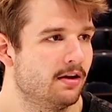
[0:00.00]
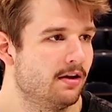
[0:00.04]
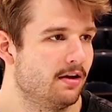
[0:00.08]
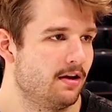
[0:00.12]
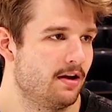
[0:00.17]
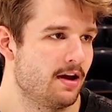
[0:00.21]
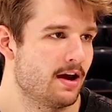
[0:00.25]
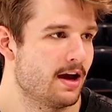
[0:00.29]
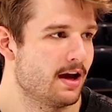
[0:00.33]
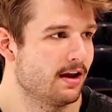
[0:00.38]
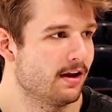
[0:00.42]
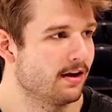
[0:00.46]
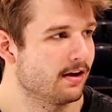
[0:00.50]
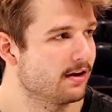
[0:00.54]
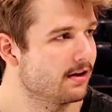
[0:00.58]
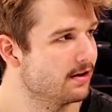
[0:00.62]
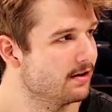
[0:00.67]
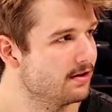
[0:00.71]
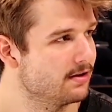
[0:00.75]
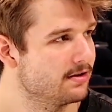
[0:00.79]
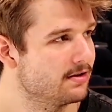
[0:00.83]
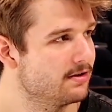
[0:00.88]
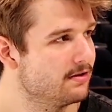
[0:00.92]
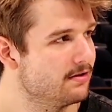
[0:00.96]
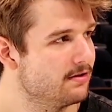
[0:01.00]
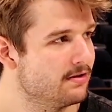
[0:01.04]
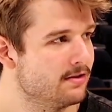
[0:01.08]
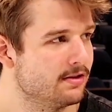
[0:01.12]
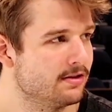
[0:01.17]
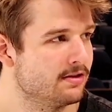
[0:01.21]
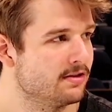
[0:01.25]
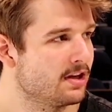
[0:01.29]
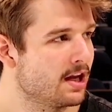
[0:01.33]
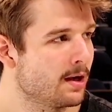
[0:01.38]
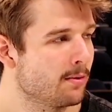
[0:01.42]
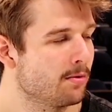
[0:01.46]
Yeah, like it just
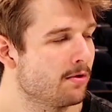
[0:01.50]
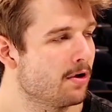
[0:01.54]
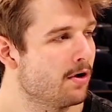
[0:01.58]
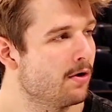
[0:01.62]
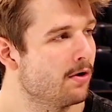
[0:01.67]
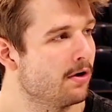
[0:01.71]
kept going.